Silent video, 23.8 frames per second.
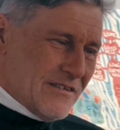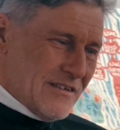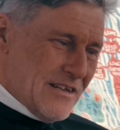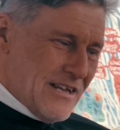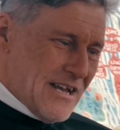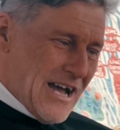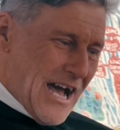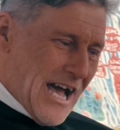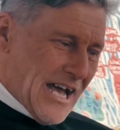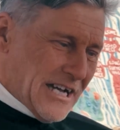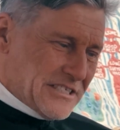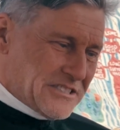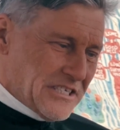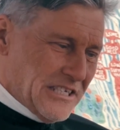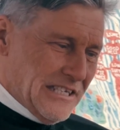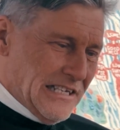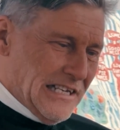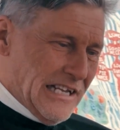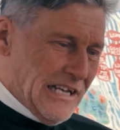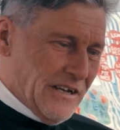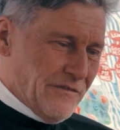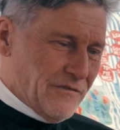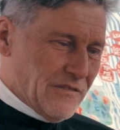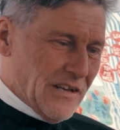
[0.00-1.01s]
I actually
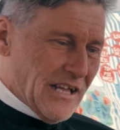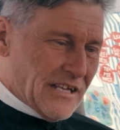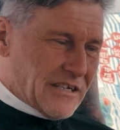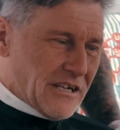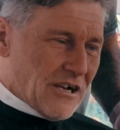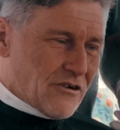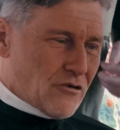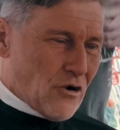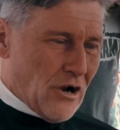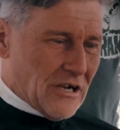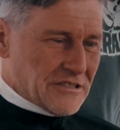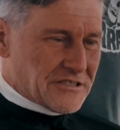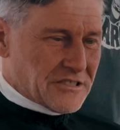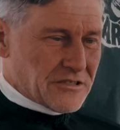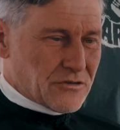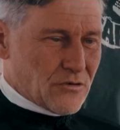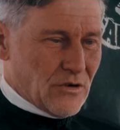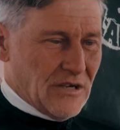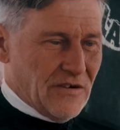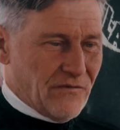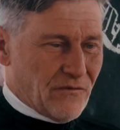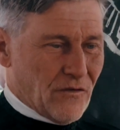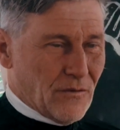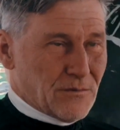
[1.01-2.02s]
lived, across the
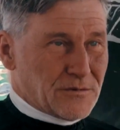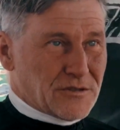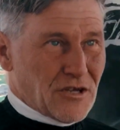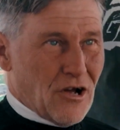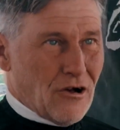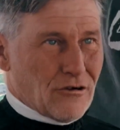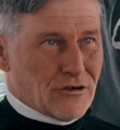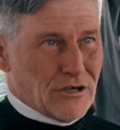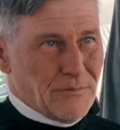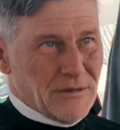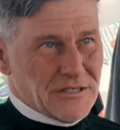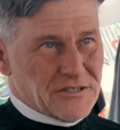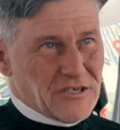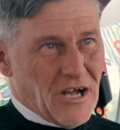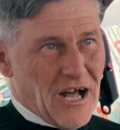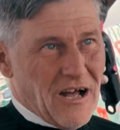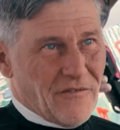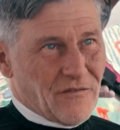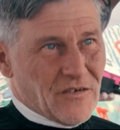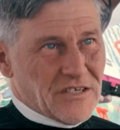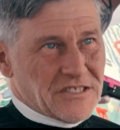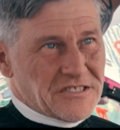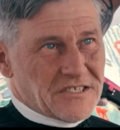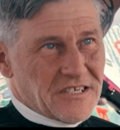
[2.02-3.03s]
street from Saul Goodman's
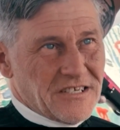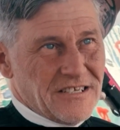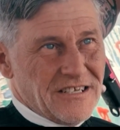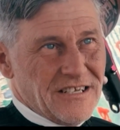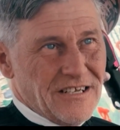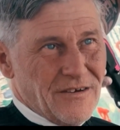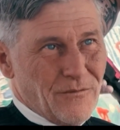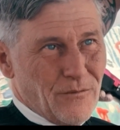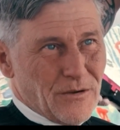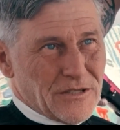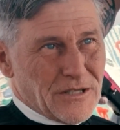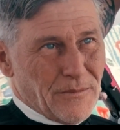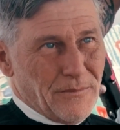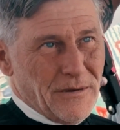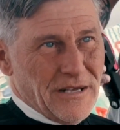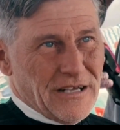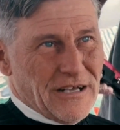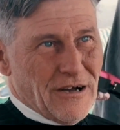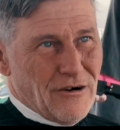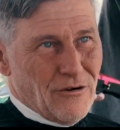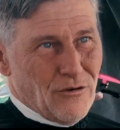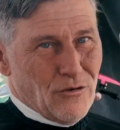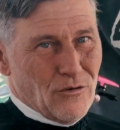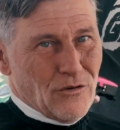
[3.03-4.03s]
office with a big
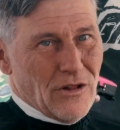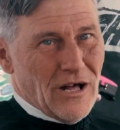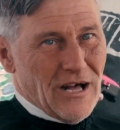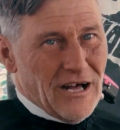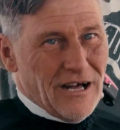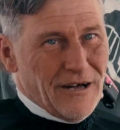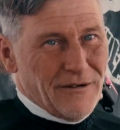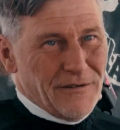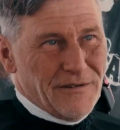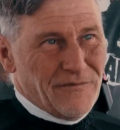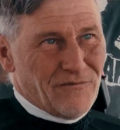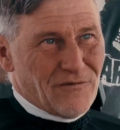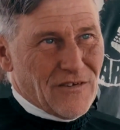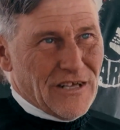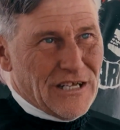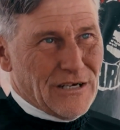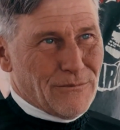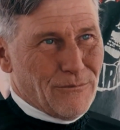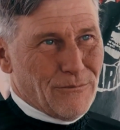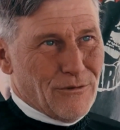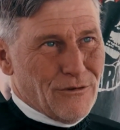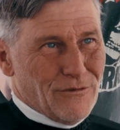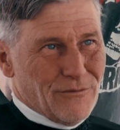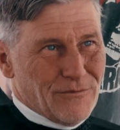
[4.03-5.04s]
old
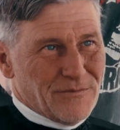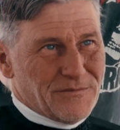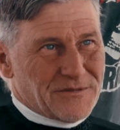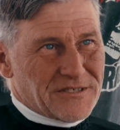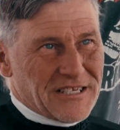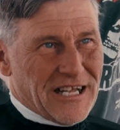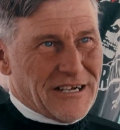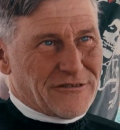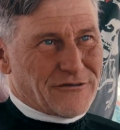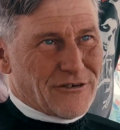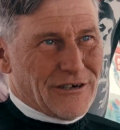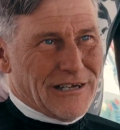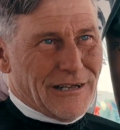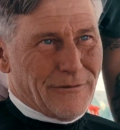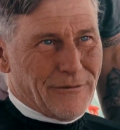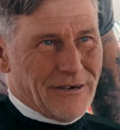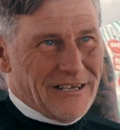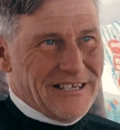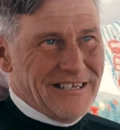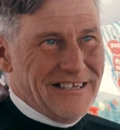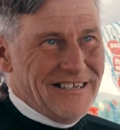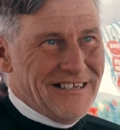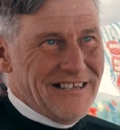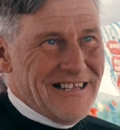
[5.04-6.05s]
inflatable Statue of
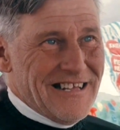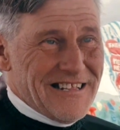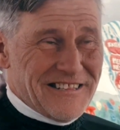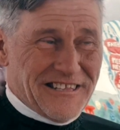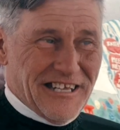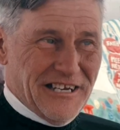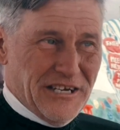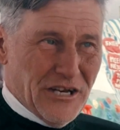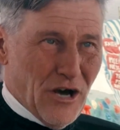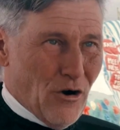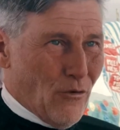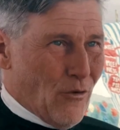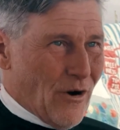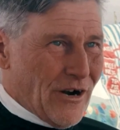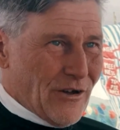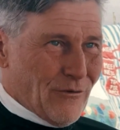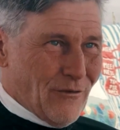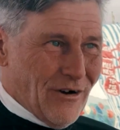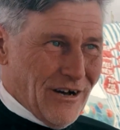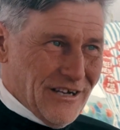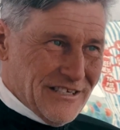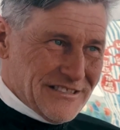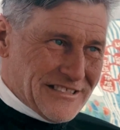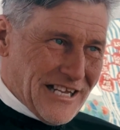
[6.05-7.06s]
Liberty. Didn't know what it
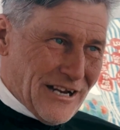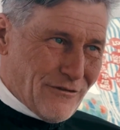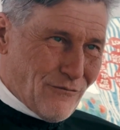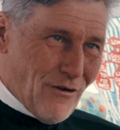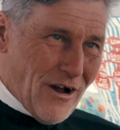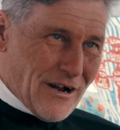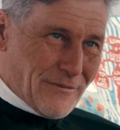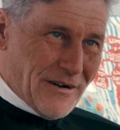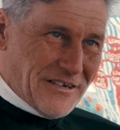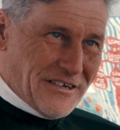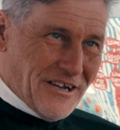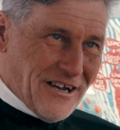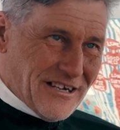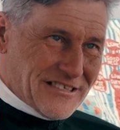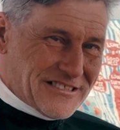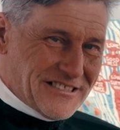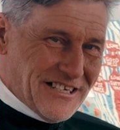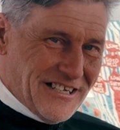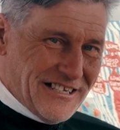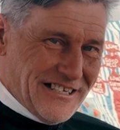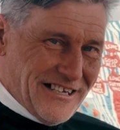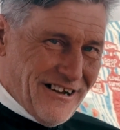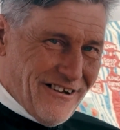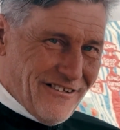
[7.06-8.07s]
was. I'd walk by Dog
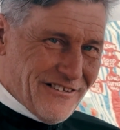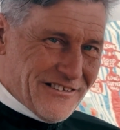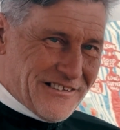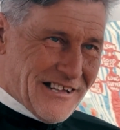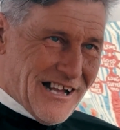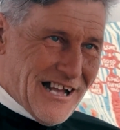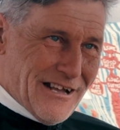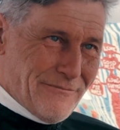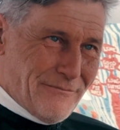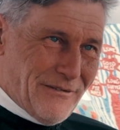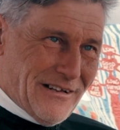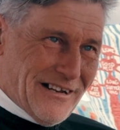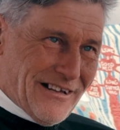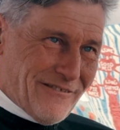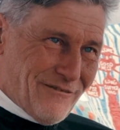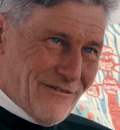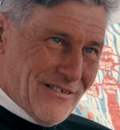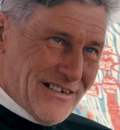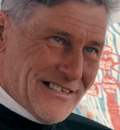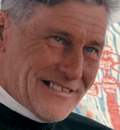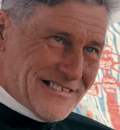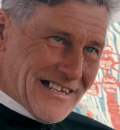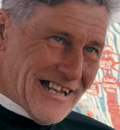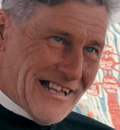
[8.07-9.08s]
Sunny all the time, be like,
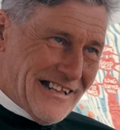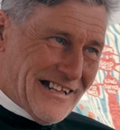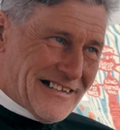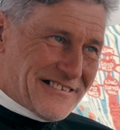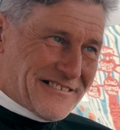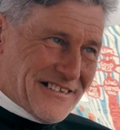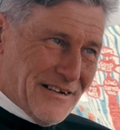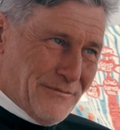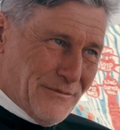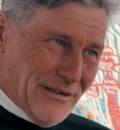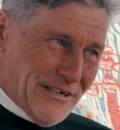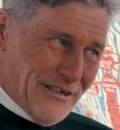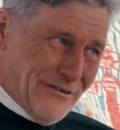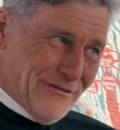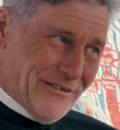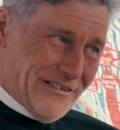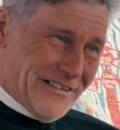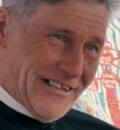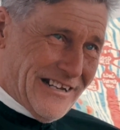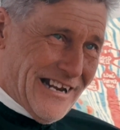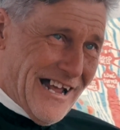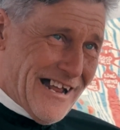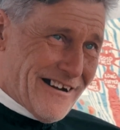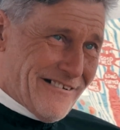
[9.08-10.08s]
what is that? That's something to do with
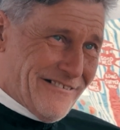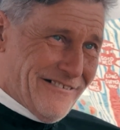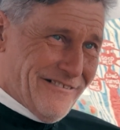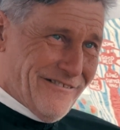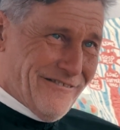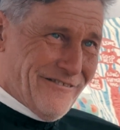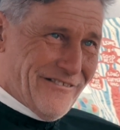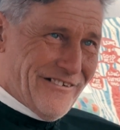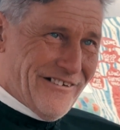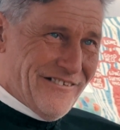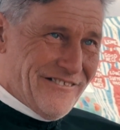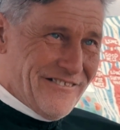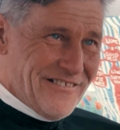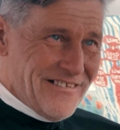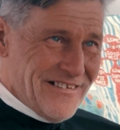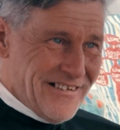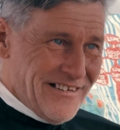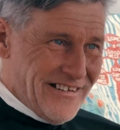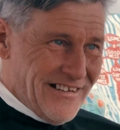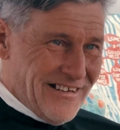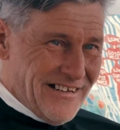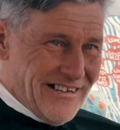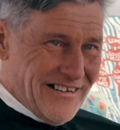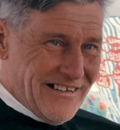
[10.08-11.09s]
it. I don't know, though.
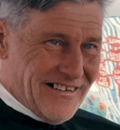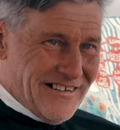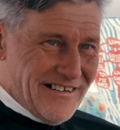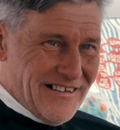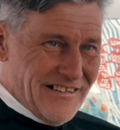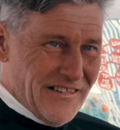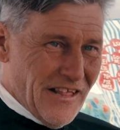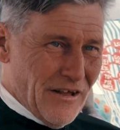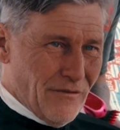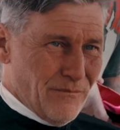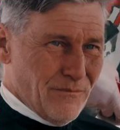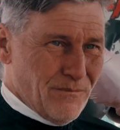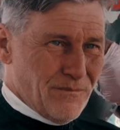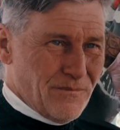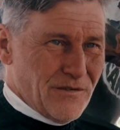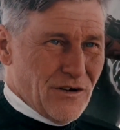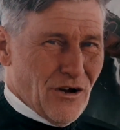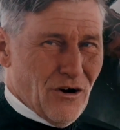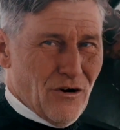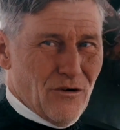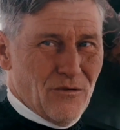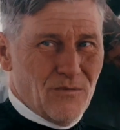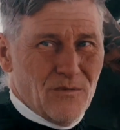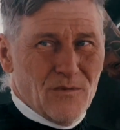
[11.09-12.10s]
And then,
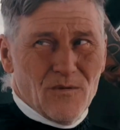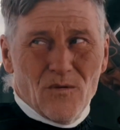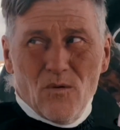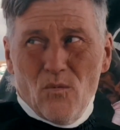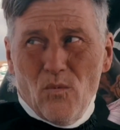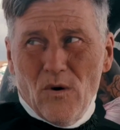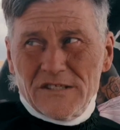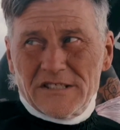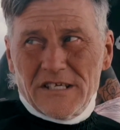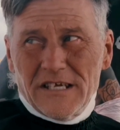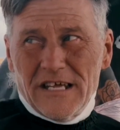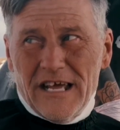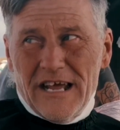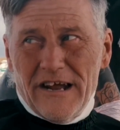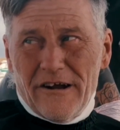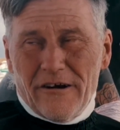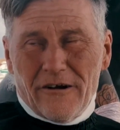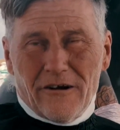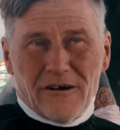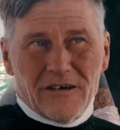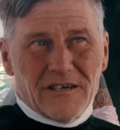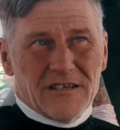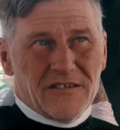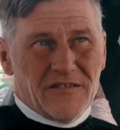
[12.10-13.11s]
once it
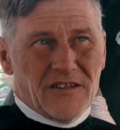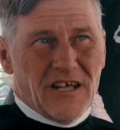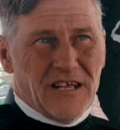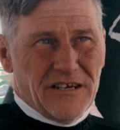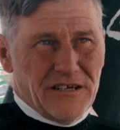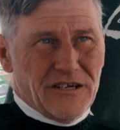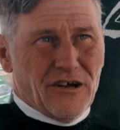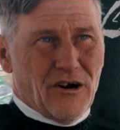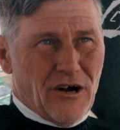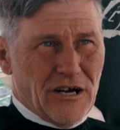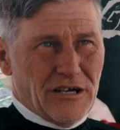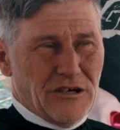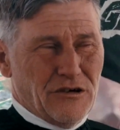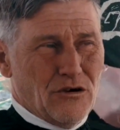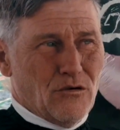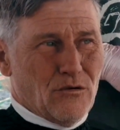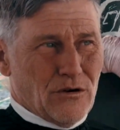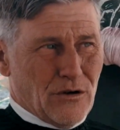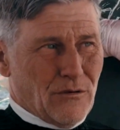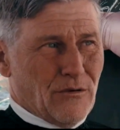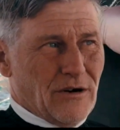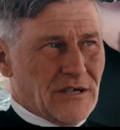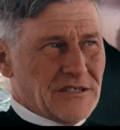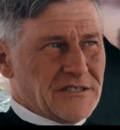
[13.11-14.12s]
aired, then, I knew what
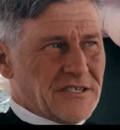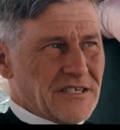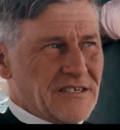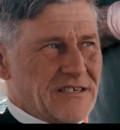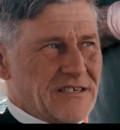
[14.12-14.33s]
it was.